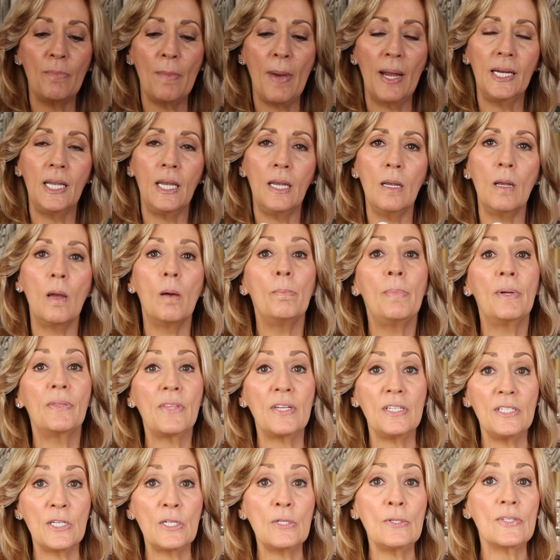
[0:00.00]
of money, but
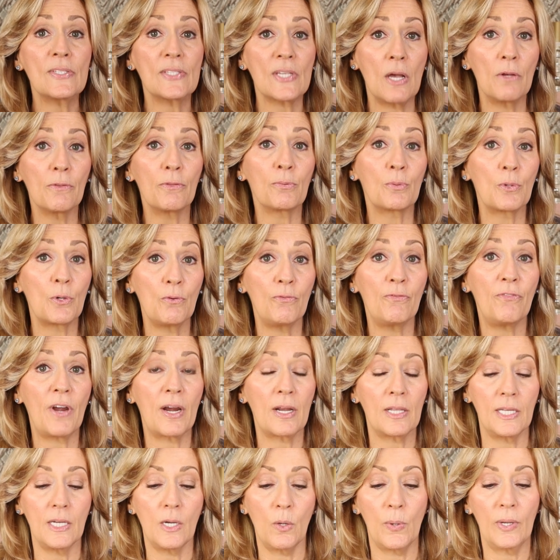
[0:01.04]
they do sell through
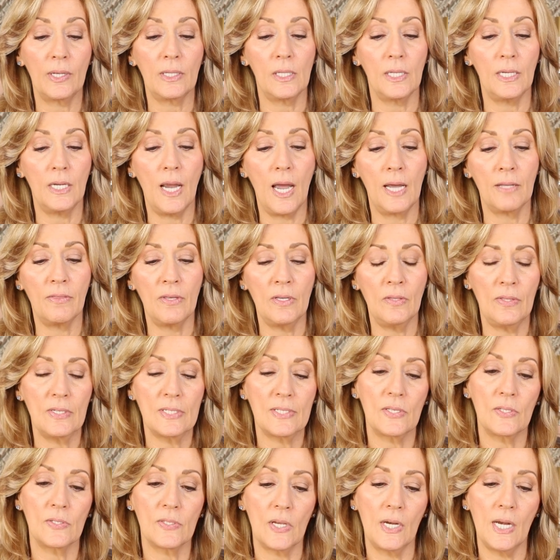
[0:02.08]
fairly quickly. I think
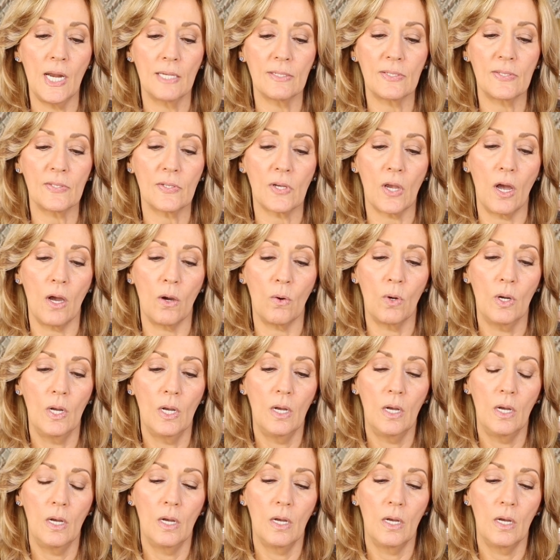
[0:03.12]
this is a Nesco,
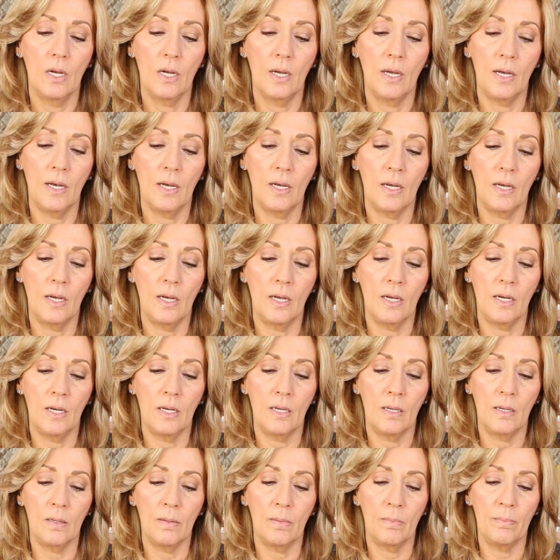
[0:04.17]

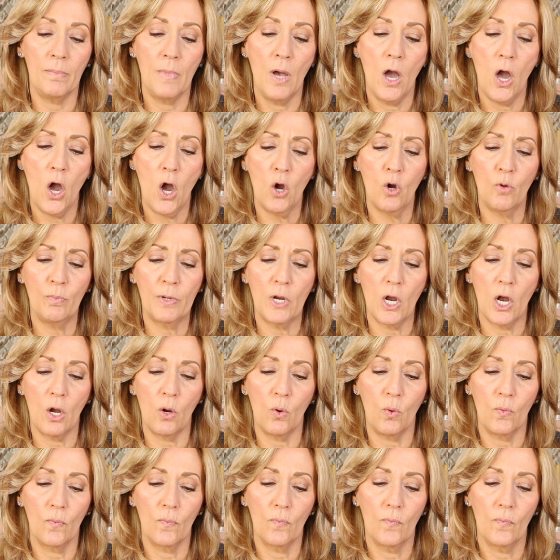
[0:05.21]
um,
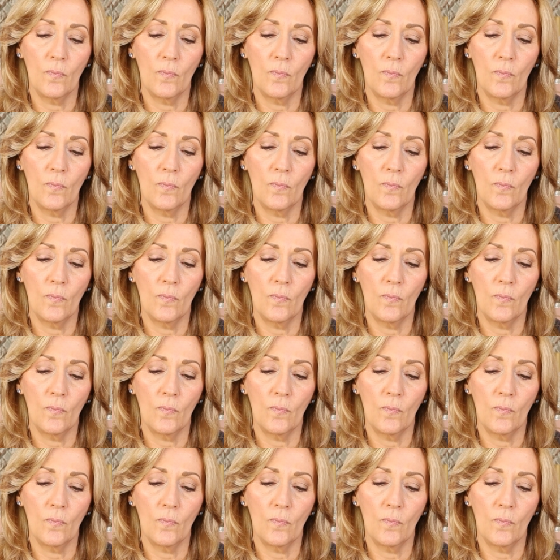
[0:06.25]
Homco,